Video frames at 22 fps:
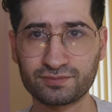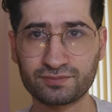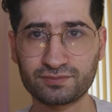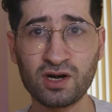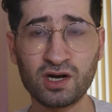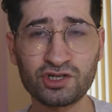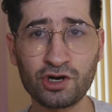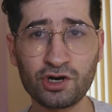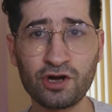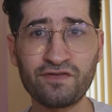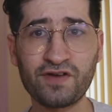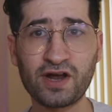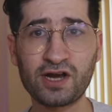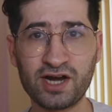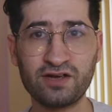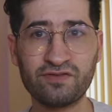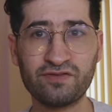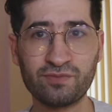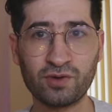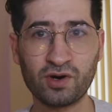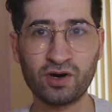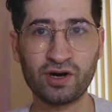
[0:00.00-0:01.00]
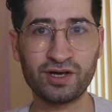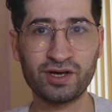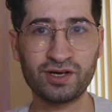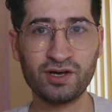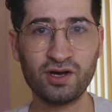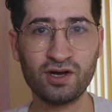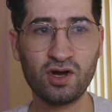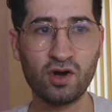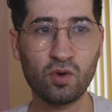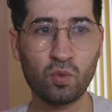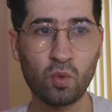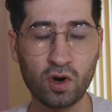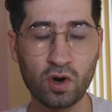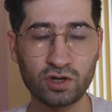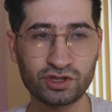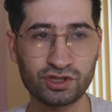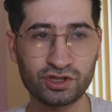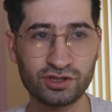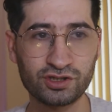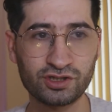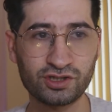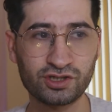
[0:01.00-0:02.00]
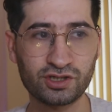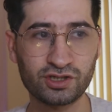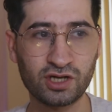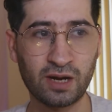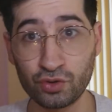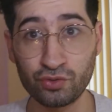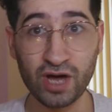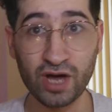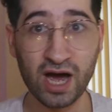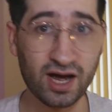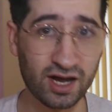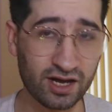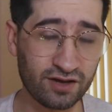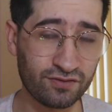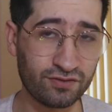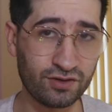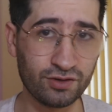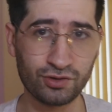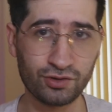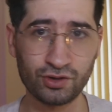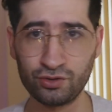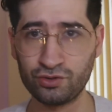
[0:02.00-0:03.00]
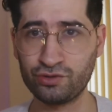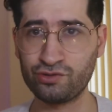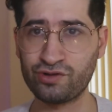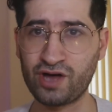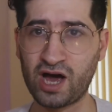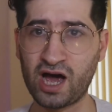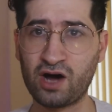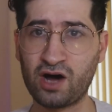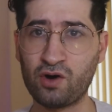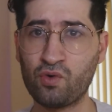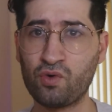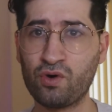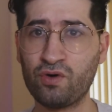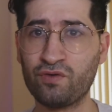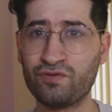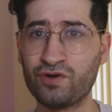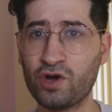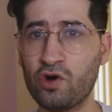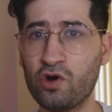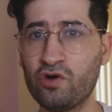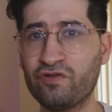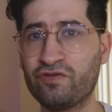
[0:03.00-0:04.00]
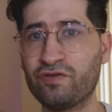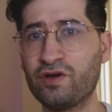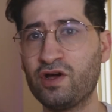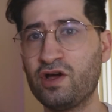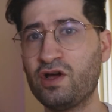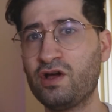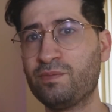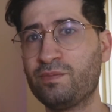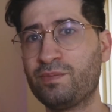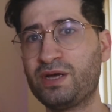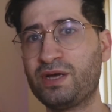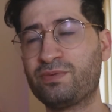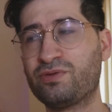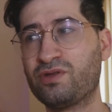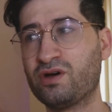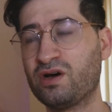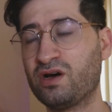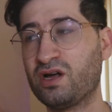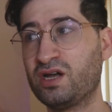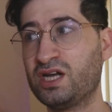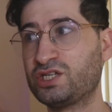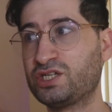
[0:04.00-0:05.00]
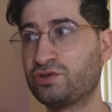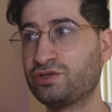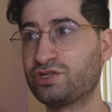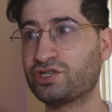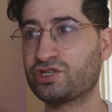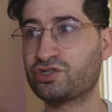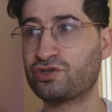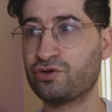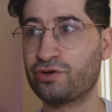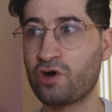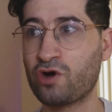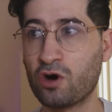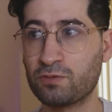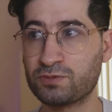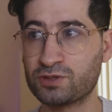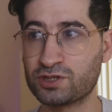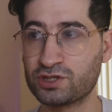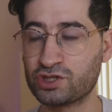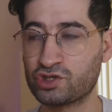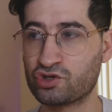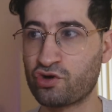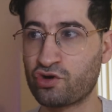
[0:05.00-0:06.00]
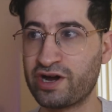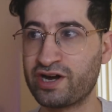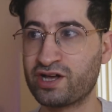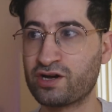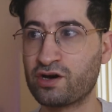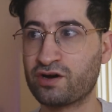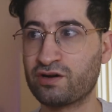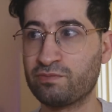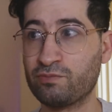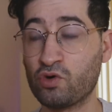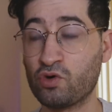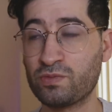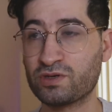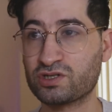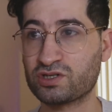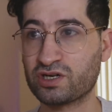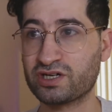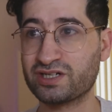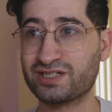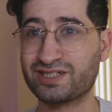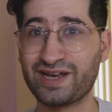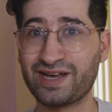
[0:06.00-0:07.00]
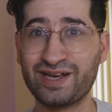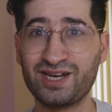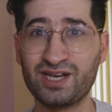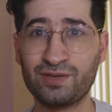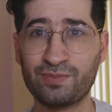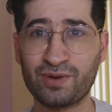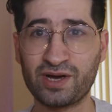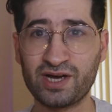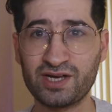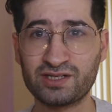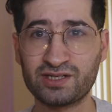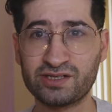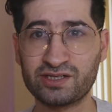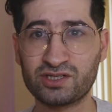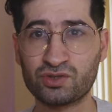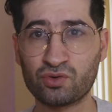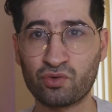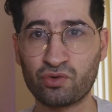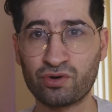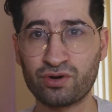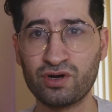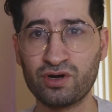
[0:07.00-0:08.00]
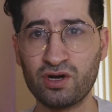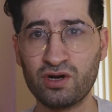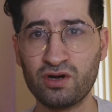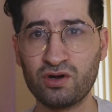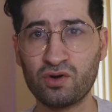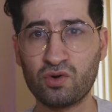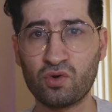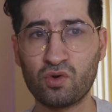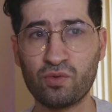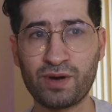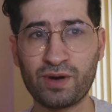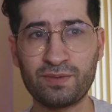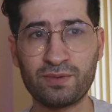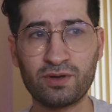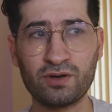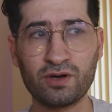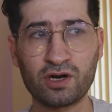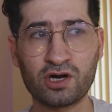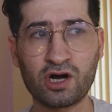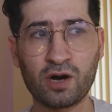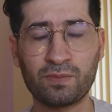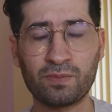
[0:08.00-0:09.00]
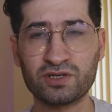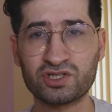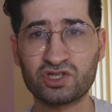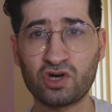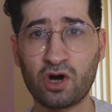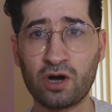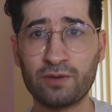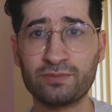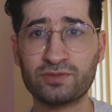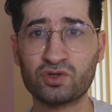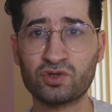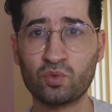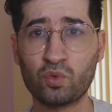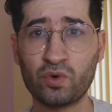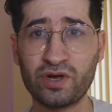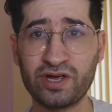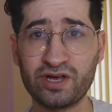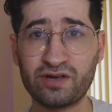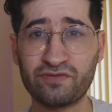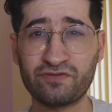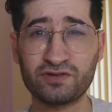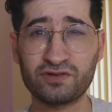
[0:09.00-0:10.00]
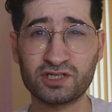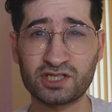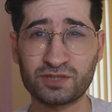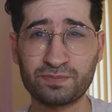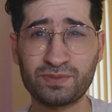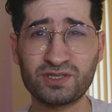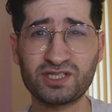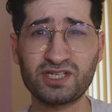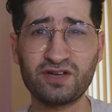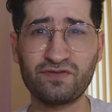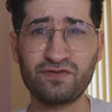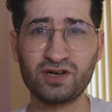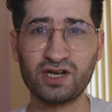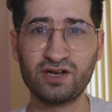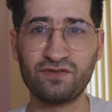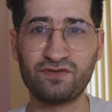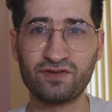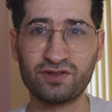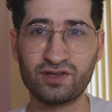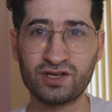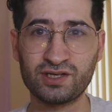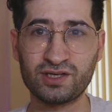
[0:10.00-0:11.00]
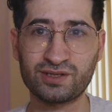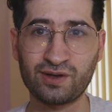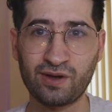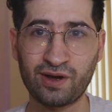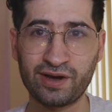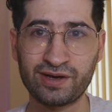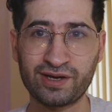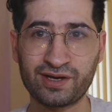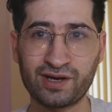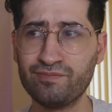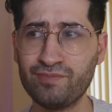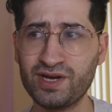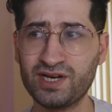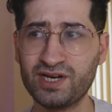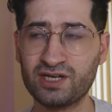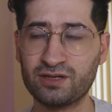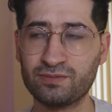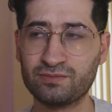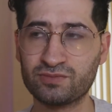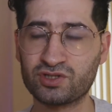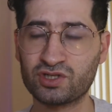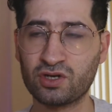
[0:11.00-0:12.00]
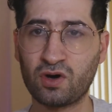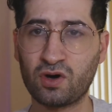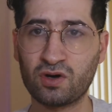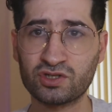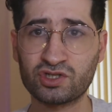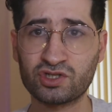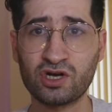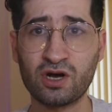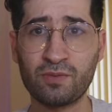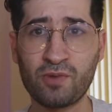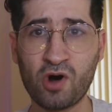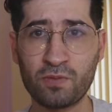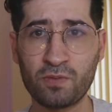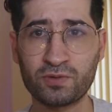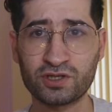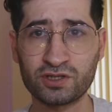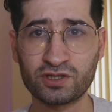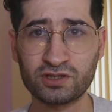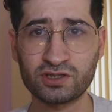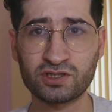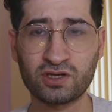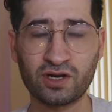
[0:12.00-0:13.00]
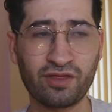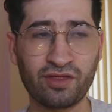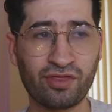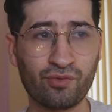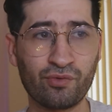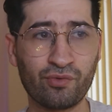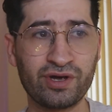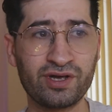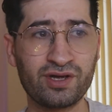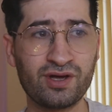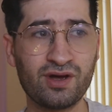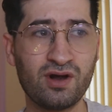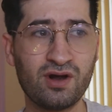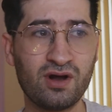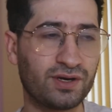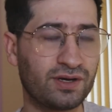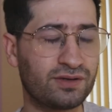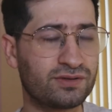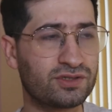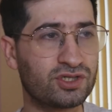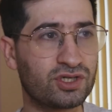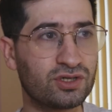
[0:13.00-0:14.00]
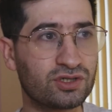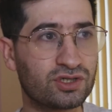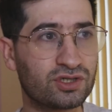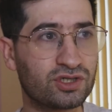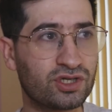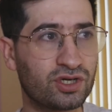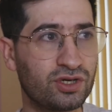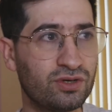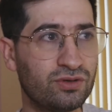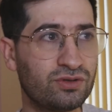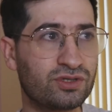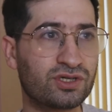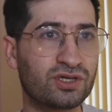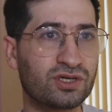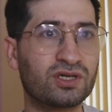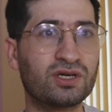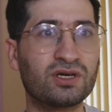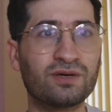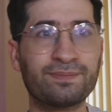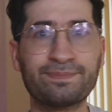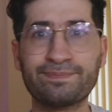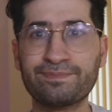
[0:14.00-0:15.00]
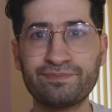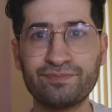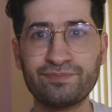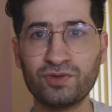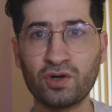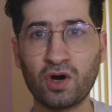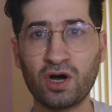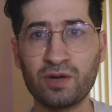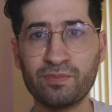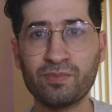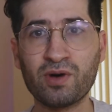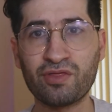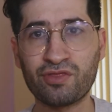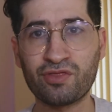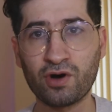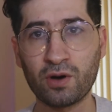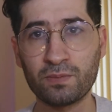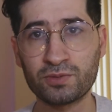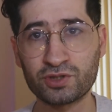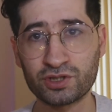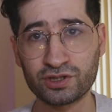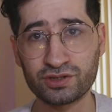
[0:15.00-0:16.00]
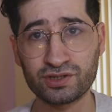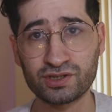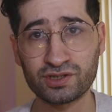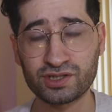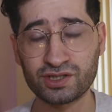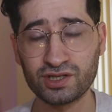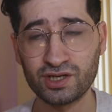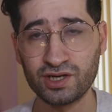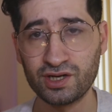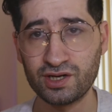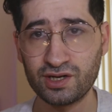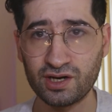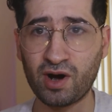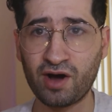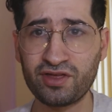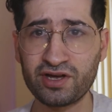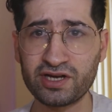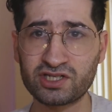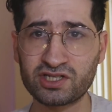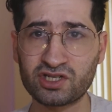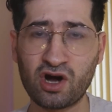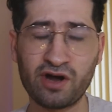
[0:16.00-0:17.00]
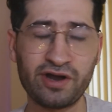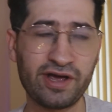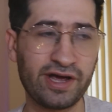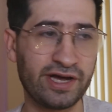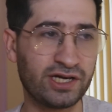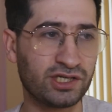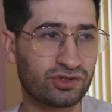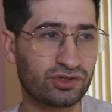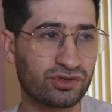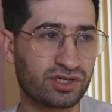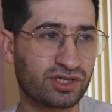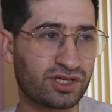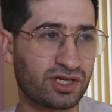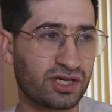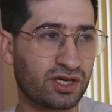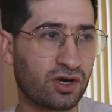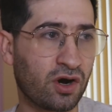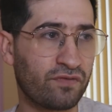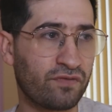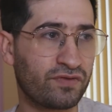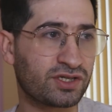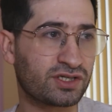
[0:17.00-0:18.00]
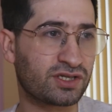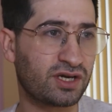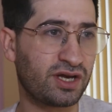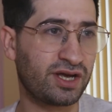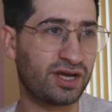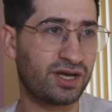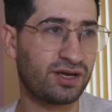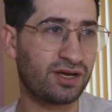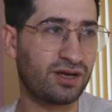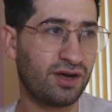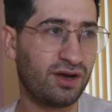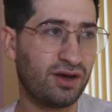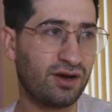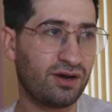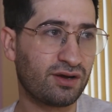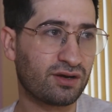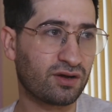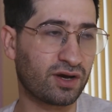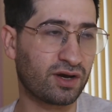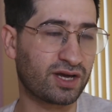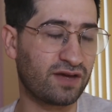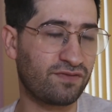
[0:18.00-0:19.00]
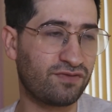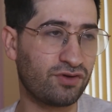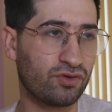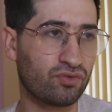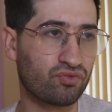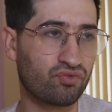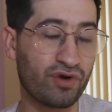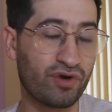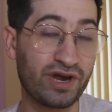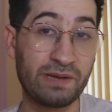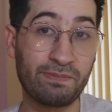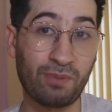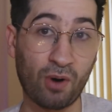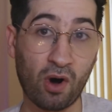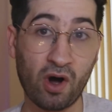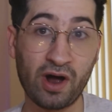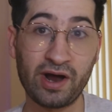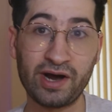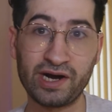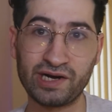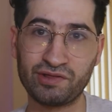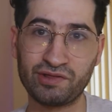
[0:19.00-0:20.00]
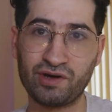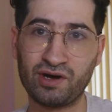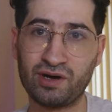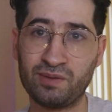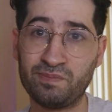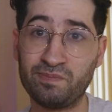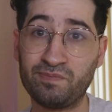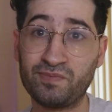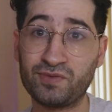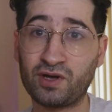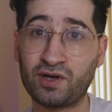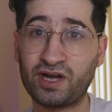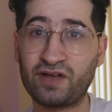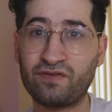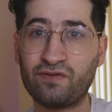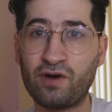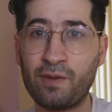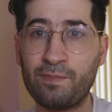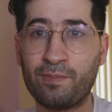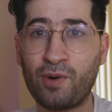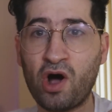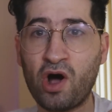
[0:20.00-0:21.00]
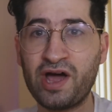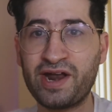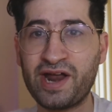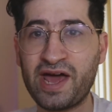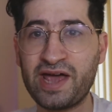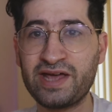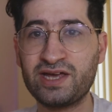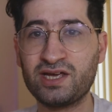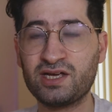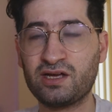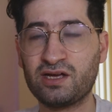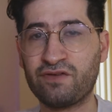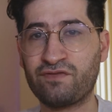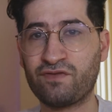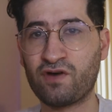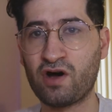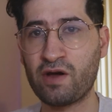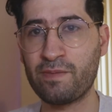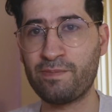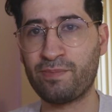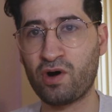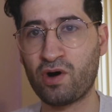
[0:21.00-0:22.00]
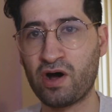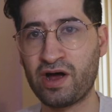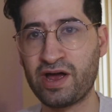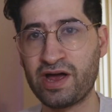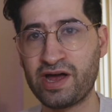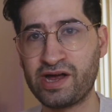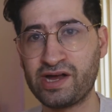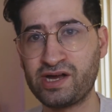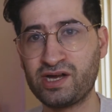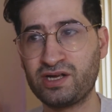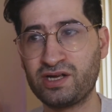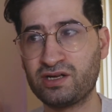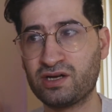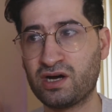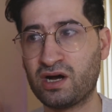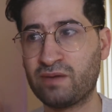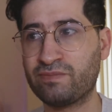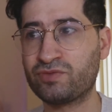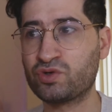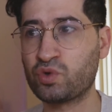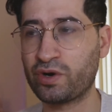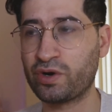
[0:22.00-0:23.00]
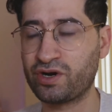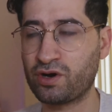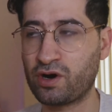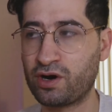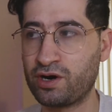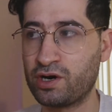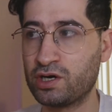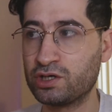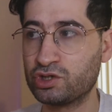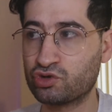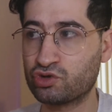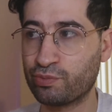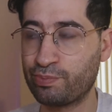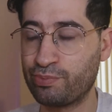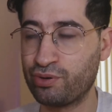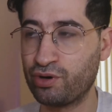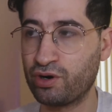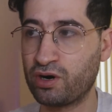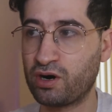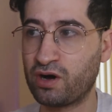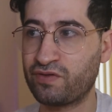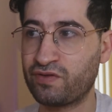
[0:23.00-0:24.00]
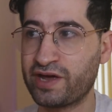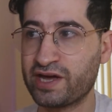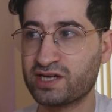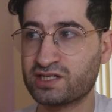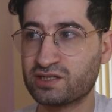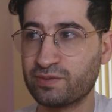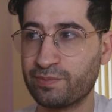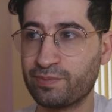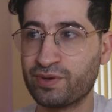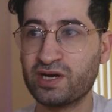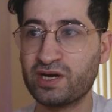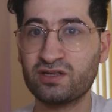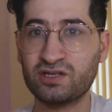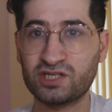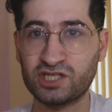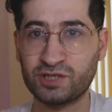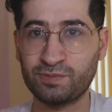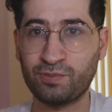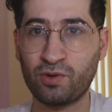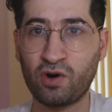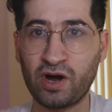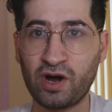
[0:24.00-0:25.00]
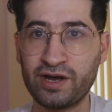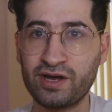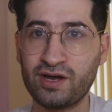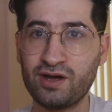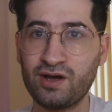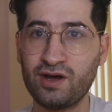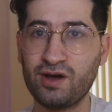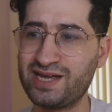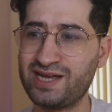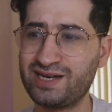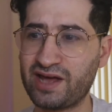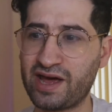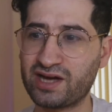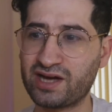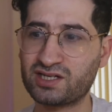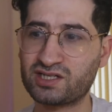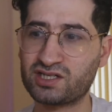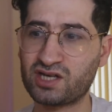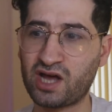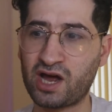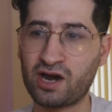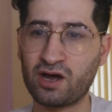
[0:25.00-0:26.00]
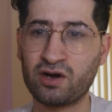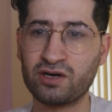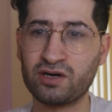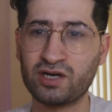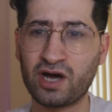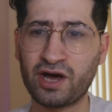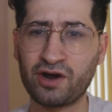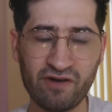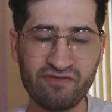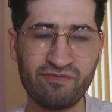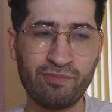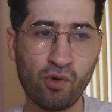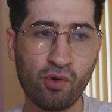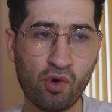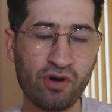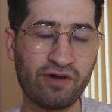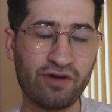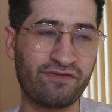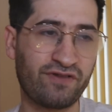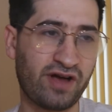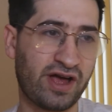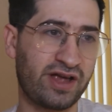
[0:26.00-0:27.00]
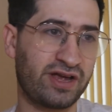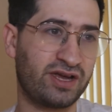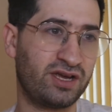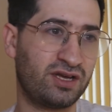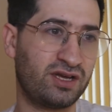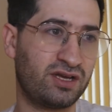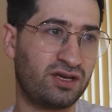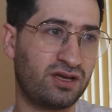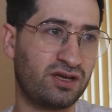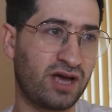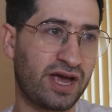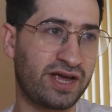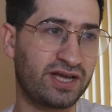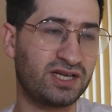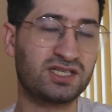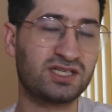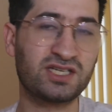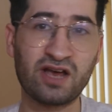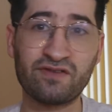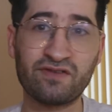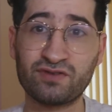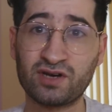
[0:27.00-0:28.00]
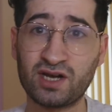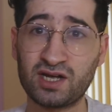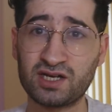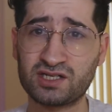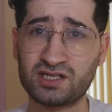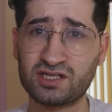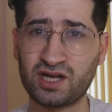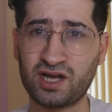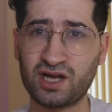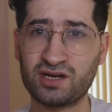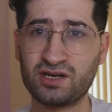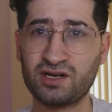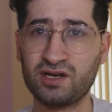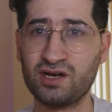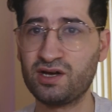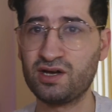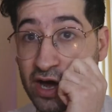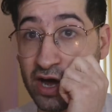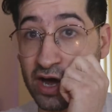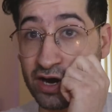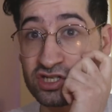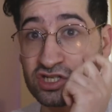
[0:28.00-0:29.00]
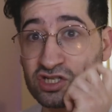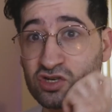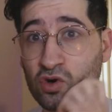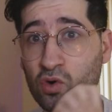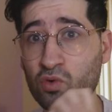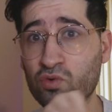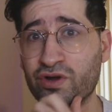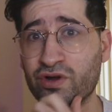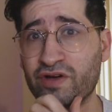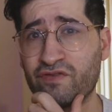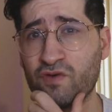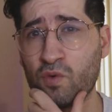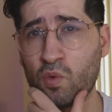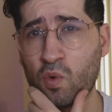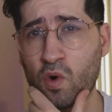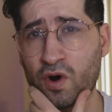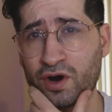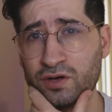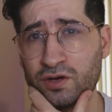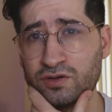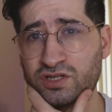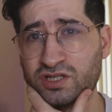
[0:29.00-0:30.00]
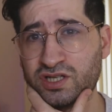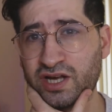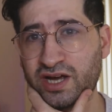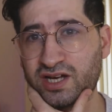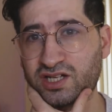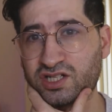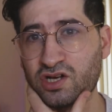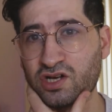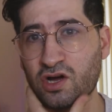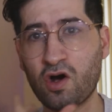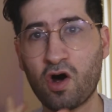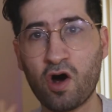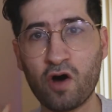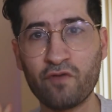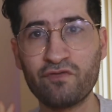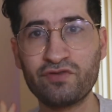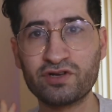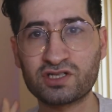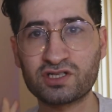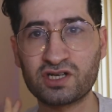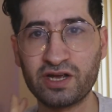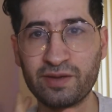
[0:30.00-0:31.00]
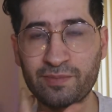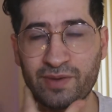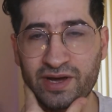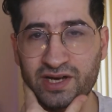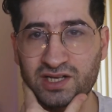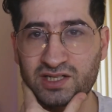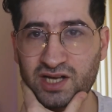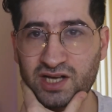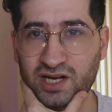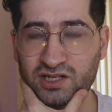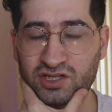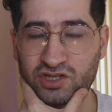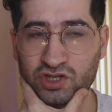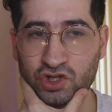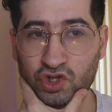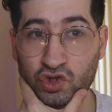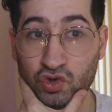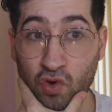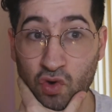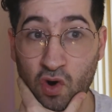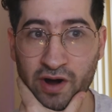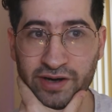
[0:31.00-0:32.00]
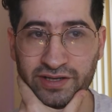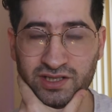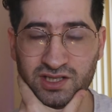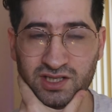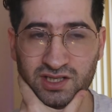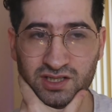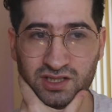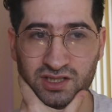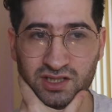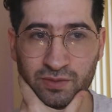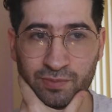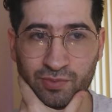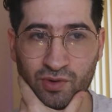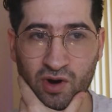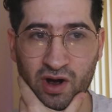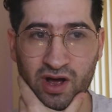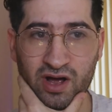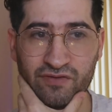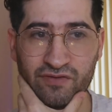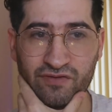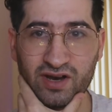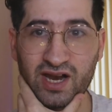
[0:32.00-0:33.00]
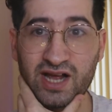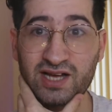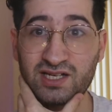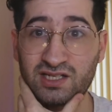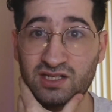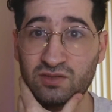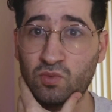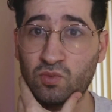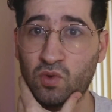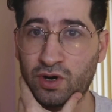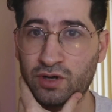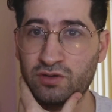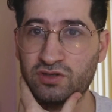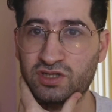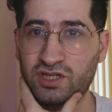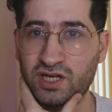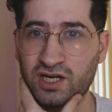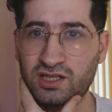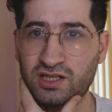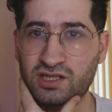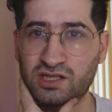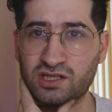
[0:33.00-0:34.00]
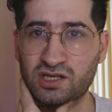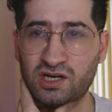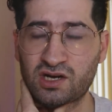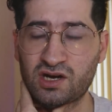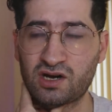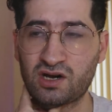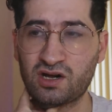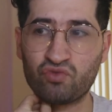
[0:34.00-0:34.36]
I don't know if any of my watchers do that. If you do that, or know of people that are literally just doing option trading on almost like a daily basis, or maybe a couple of times a week, specifically for these like medium to long-term options, like 2 to 9 month options. I think it's kind of interesting. Obviously, like if you're rebuying them, like if I buy a 2900 put on the S&P, the SPY index, and I've bought it for 87, let's say, and I sold it for 106, obviously it makes sense to try to buy it for less than 106.